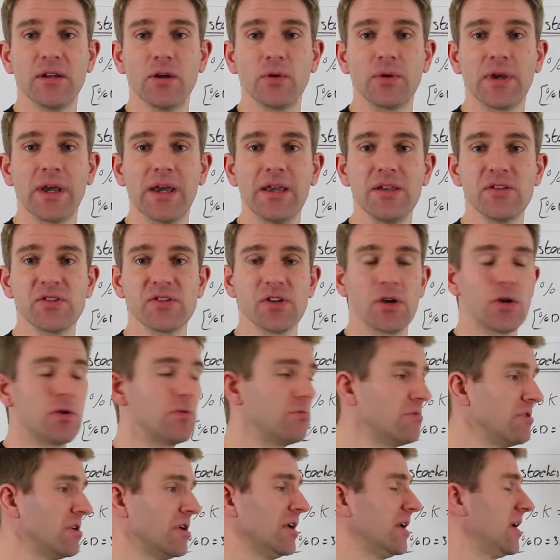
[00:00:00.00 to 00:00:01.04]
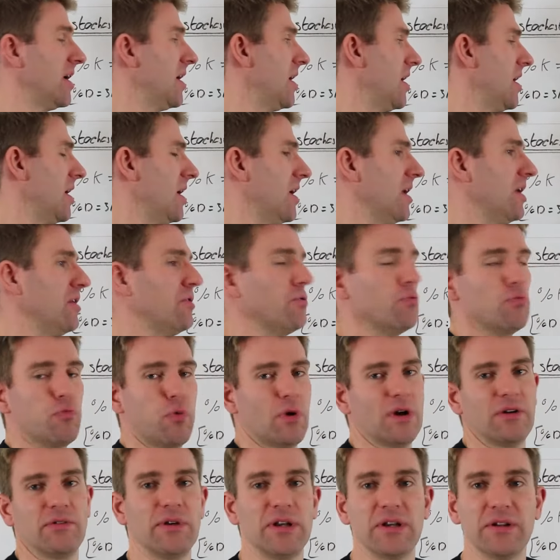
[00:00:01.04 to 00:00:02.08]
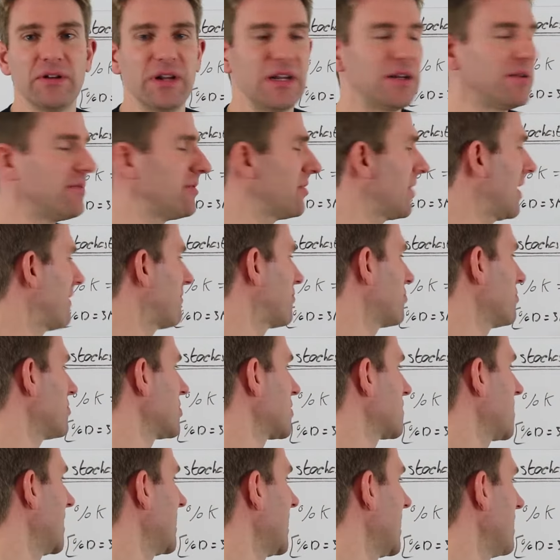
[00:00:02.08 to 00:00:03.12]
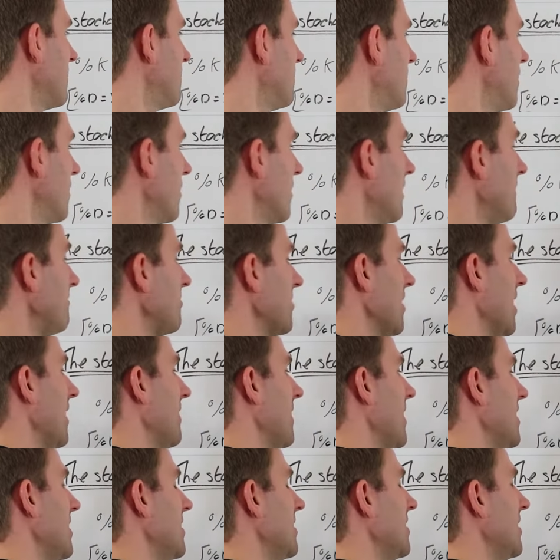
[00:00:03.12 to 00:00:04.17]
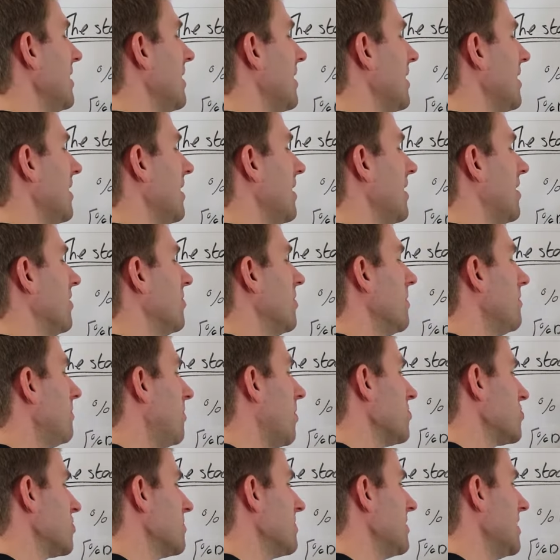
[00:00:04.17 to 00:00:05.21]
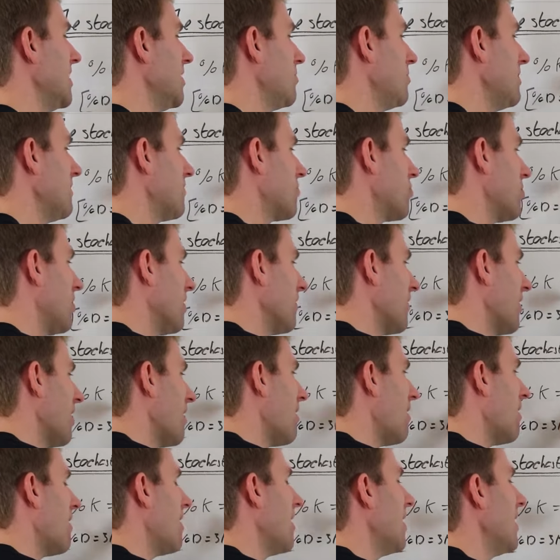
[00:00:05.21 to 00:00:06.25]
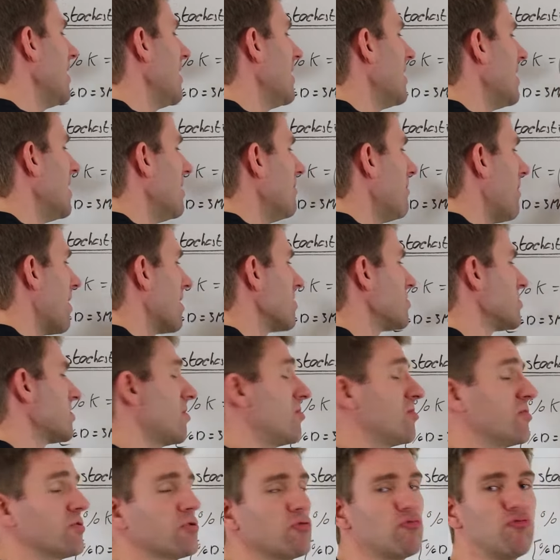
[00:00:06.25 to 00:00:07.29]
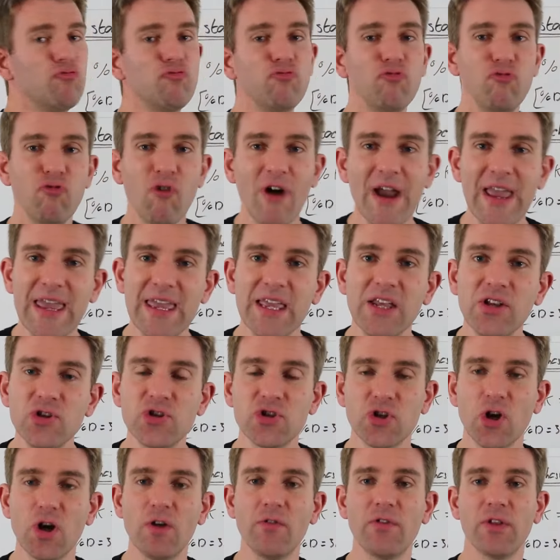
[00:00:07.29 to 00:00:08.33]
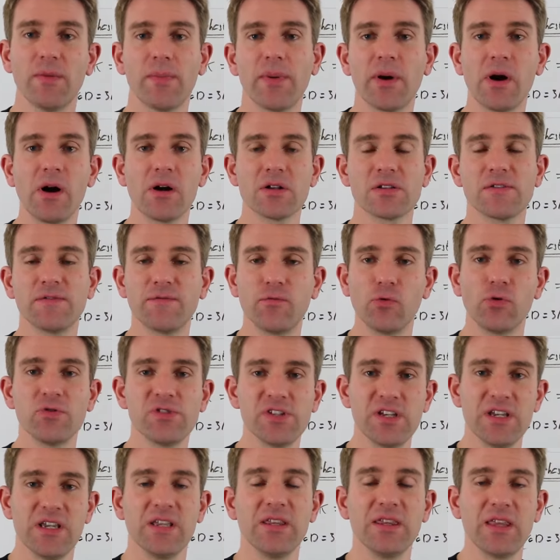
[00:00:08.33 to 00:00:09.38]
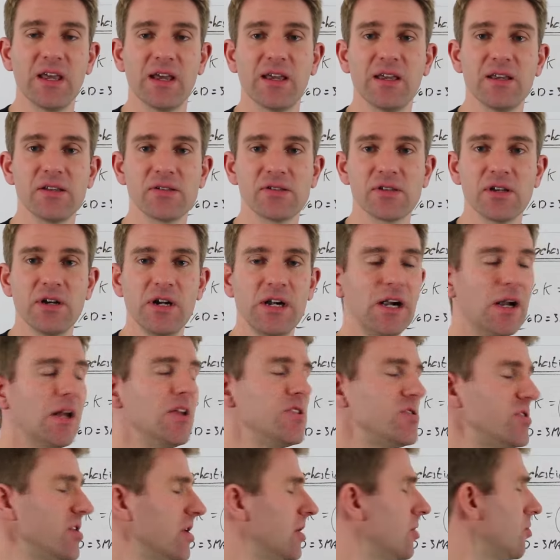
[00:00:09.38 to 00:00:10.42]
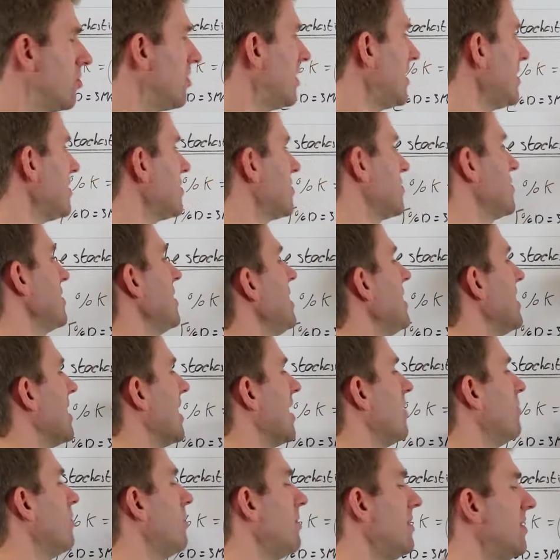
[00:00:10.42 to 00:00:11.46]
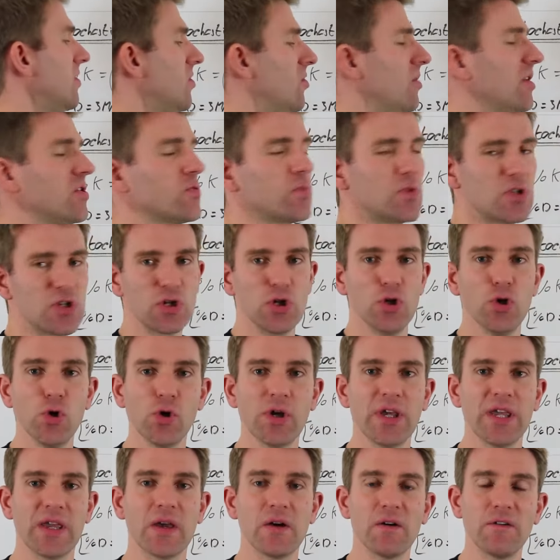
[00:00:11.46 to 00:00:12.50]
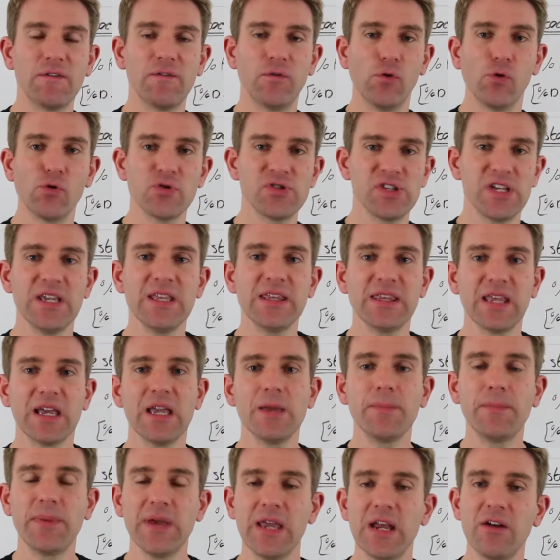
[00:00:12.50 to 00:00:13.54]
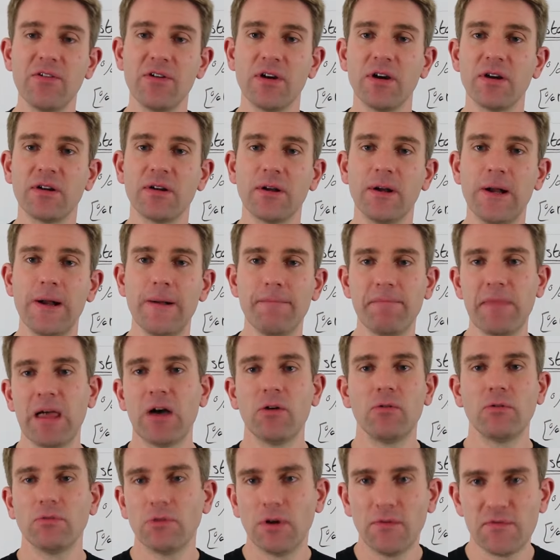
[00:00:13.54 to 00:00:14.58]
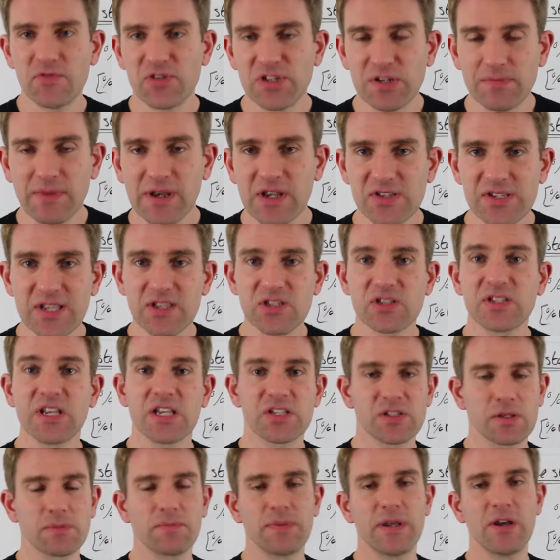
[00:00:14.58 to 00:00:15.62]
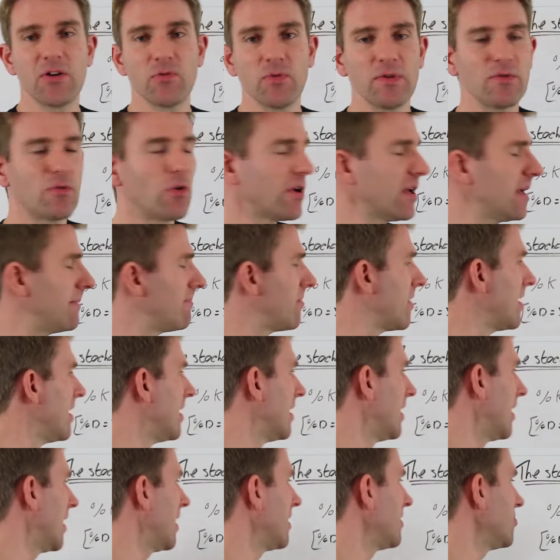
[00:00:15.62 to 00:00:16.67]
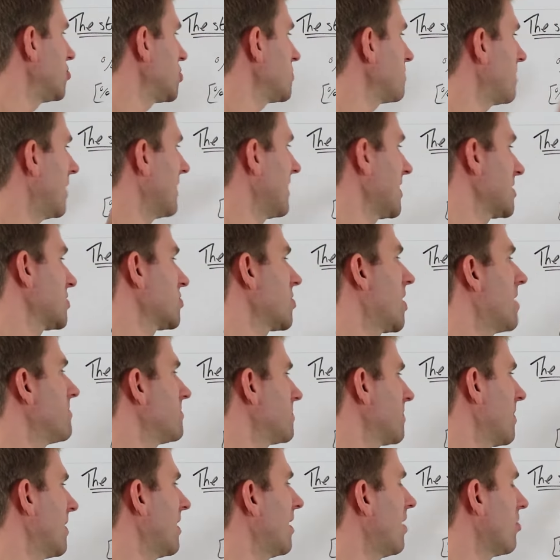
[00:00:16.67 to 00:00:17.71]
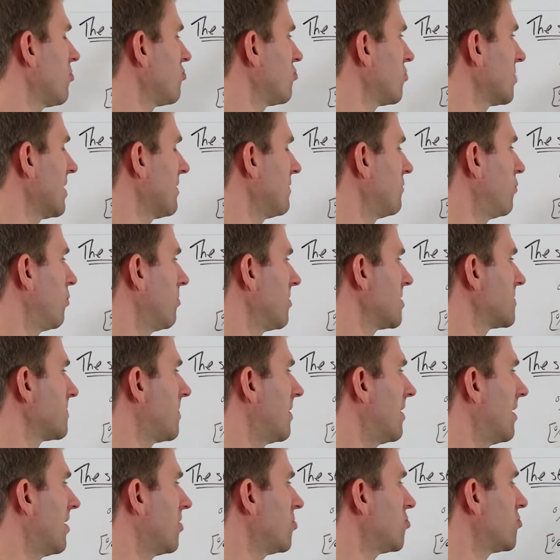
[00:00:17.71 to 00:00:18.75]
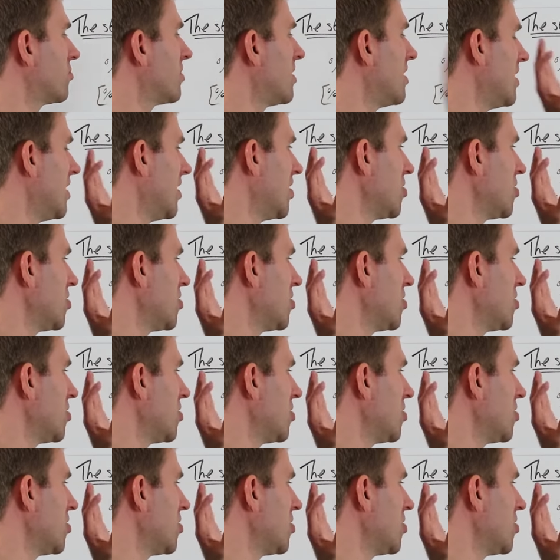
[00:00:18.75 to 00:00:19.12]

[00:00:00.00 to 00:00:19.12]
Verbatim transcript: Okay, so you, well, we have to explain that any further. And then uh, on the bottom here, we've got the high minus the low, so the range over the past 14 days. So you can already see now what we're doing is we're just looking at a 14 day period. Now, obviously it makes sense because that's the period we've got in. Uh, and, just, and that's times by 100, that form is by 100.